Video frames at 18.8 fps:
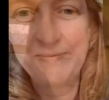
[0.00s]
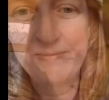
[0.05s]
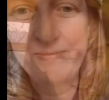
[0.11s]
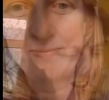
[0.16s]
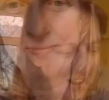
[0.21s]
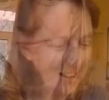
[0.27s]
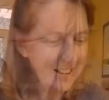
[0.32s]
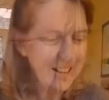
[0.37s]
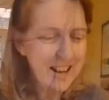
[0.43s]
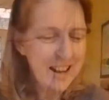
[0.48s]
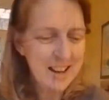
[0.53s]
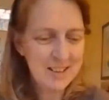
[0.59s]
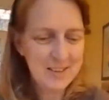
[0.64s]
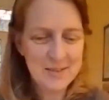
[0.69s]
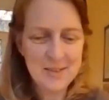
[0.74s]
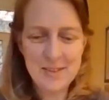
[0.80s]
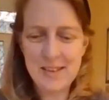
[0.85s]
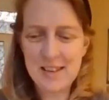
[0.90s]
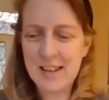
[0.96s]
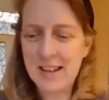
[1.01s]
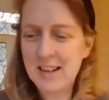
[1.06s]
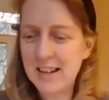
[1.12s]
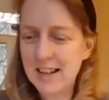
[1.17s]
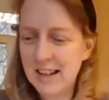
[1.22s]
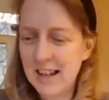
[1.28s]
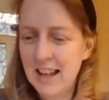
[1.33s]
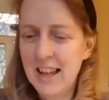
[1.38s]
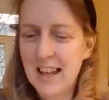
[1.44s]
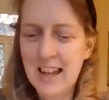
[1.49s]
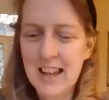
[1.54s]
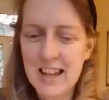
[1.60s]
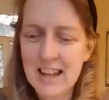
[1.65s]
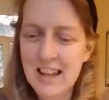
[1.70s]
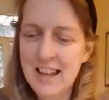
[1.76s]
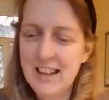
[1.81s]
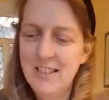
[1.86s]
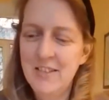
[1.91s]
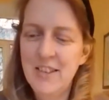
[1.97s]
Now,
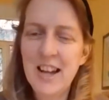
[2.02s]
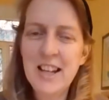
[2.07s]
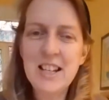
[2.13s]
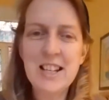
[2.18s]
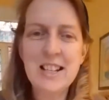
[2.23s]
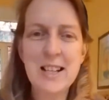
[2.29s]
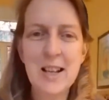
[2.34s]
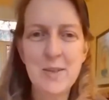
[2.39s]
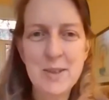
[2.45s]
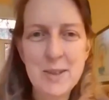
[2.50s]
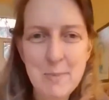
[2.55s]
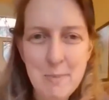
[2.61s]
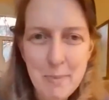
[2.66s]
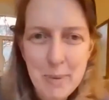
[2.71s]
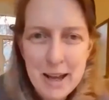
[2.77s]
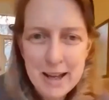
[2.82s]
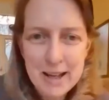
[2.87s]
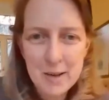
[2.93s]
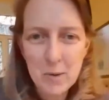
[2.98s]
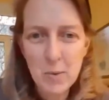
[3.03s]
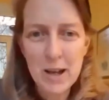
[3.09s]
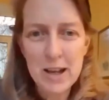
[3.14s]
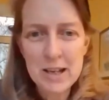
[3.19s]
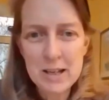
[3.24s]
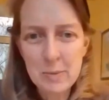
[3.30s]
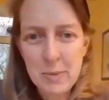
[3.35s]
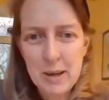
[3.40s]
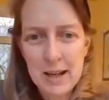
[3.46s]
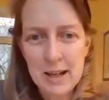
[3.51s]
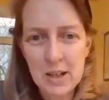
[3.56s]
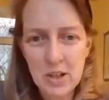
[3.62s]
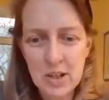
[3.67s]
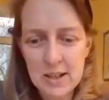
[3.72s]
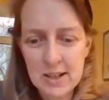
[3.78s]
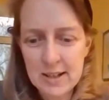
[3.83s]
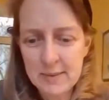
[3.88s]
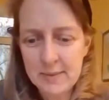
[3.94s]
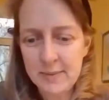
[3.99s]
find yourself some black and white
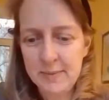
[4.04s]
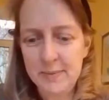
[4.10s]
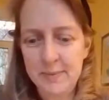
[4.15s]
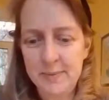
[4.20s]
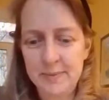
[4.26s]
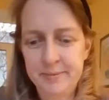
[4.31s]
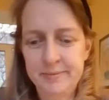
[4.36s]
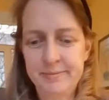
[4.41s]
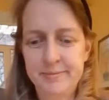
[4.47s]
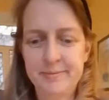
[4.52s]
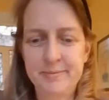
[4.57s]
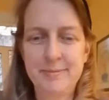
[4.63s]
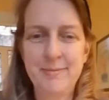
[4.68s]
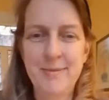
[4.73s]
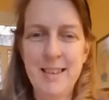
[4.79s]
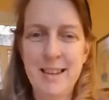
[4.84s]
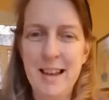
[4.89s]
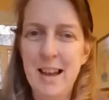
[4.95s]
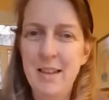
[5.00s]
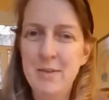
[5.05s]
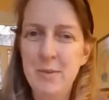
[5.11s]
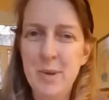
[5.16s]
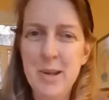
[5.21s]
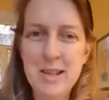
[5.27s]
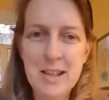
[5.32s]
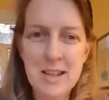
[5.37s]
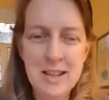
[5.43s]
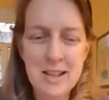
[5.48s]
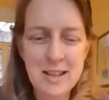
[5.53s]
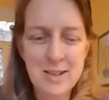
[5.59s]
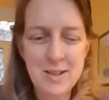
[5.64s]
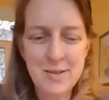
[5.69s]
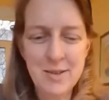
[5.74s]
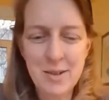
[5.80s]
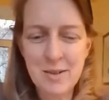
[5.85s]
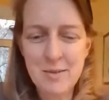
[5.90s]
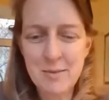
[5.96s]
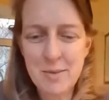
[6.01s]
pictures. I've printed these off the
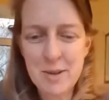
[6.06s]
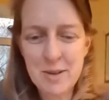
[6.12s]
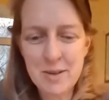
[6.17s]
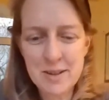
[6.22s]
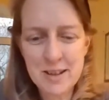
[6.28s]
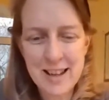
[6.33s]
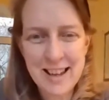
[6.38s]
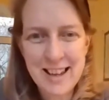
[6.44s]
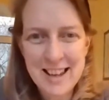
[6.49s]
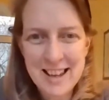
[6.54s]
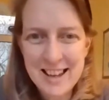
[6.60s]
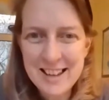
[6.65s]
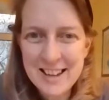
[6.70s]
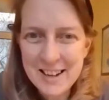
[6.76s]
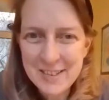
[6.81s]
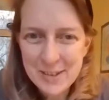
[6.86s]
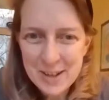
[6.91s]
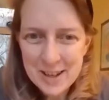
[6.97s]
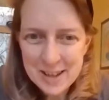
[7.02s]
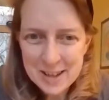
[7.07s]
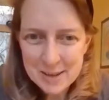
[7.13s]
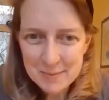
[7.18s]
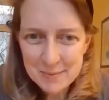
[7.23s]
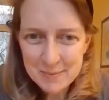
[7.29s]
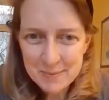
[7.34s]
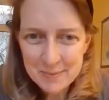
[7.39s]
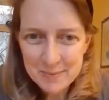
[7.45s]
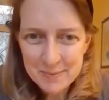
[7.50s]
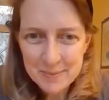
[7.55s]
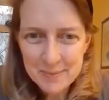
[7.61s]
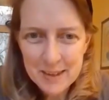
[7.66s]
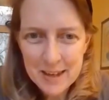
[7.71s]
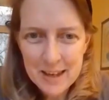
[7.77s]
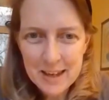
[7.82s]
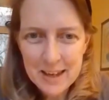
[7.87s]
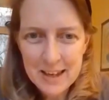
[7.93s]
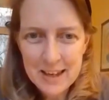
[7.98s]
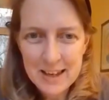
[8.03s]
computer and then I've cut them.
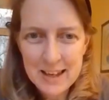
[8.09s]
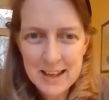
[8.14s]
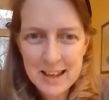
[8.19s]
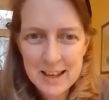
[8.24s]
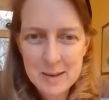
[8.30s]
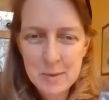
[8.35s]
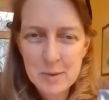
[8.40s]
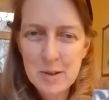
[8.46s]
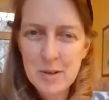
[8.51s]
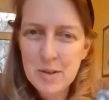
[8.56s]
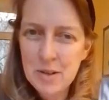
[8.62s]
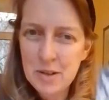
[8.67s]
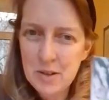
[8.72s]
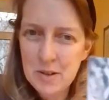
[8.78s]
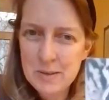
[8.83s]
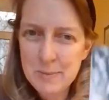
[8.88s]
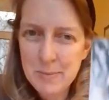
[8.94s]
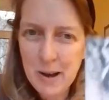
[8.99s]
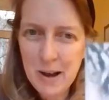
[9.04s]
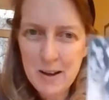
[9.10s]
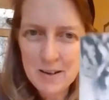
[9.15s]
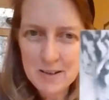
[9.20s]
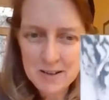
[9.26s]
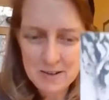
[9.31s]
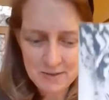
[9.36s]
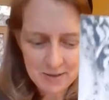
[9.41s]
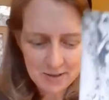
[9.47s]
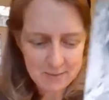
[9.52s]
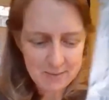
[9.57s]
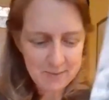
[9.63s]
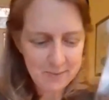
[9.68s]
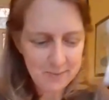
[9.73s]
And I'm going to use part of them